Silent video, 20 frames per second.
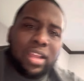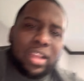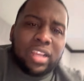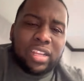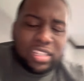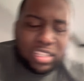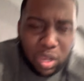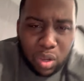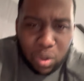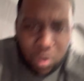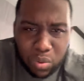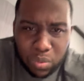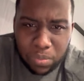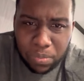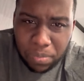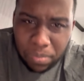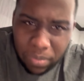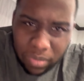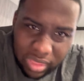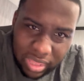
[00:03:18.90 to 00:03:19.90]

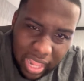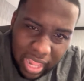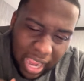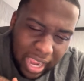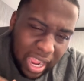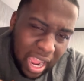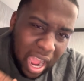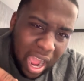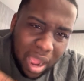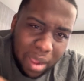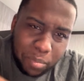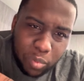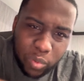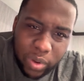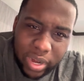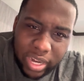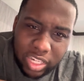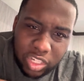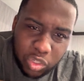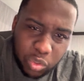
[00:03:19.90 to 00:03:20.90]
So they
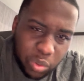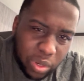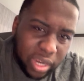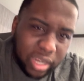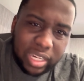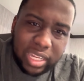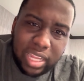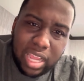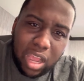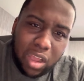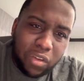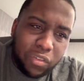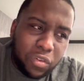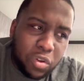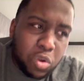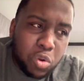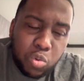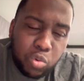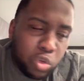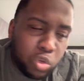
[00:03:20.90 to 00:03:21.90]
operate strictly
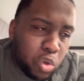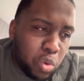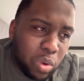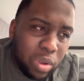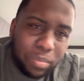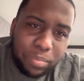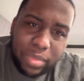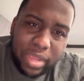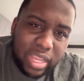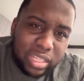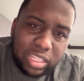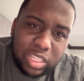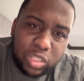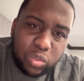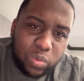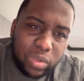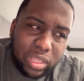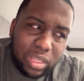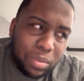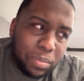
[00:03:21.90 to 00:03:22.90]
off who doing business
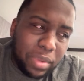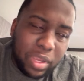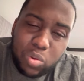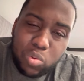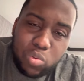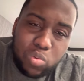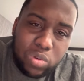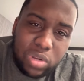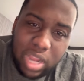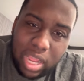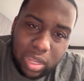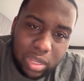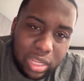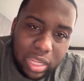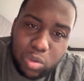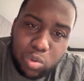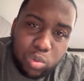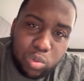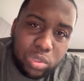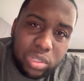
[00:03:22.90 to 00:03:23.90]
with them and who
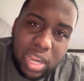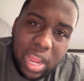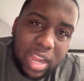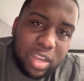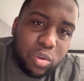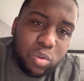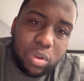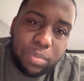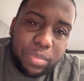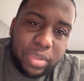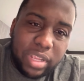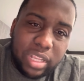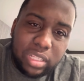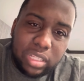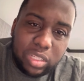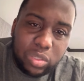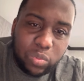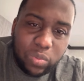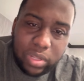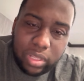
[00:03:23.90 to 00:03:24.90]
and who's not doing
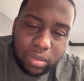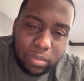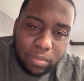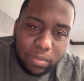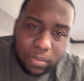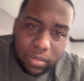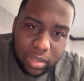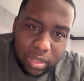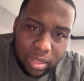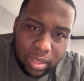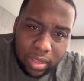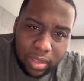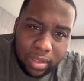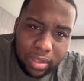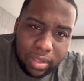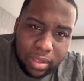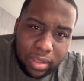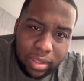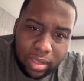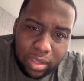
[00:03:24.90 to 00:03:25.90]
business with them.
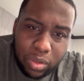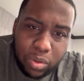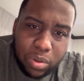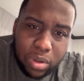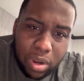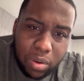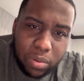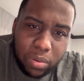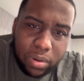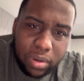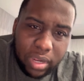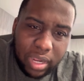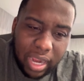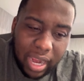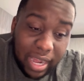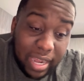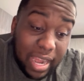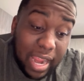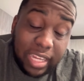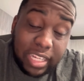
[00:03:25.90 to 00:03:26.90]
You know,
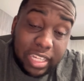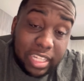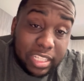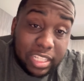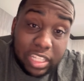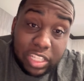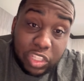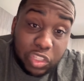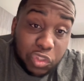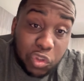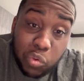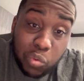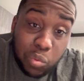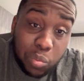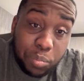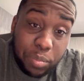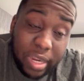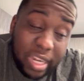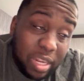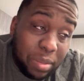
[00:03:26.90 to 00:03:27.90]
and they just
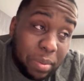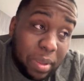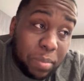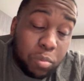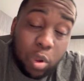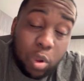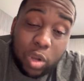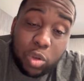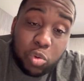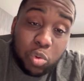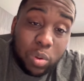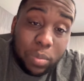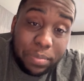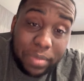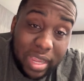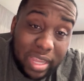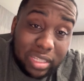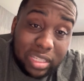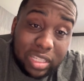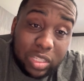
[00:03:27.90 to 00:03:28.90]
assume many people are doing
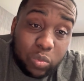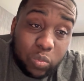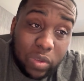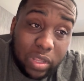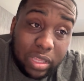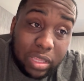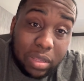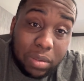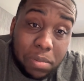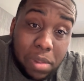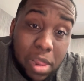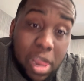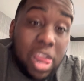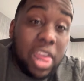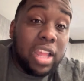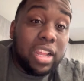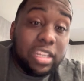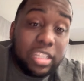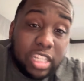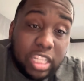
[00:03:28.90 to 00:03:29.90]
business with them
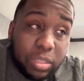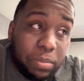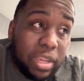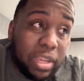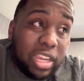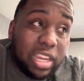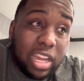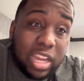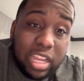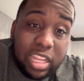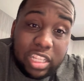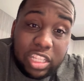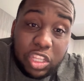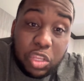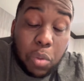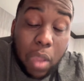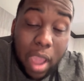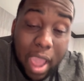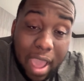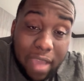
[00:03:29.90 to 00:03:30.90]
just because
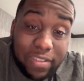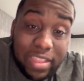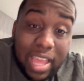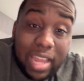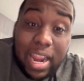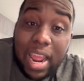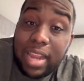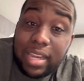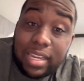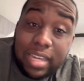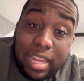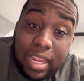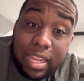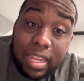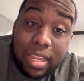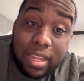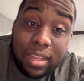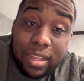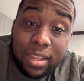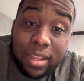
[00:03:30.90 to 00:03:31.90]
you have that ID,
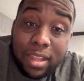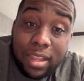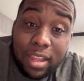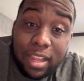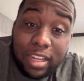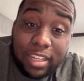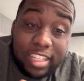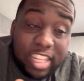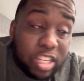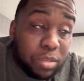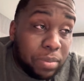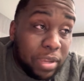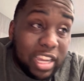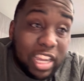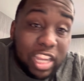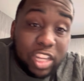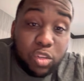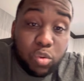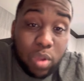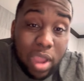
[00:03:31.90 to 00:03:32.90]
just
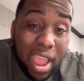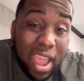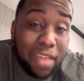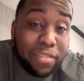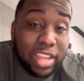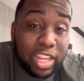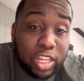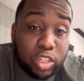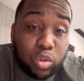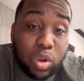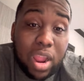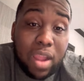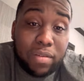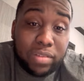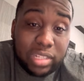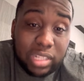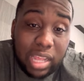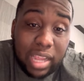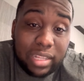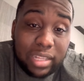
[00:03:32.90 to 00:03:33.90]
because you have that
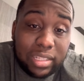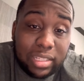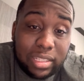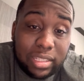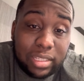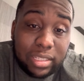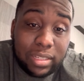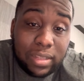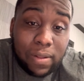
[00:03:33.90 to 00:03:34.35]
driver's license,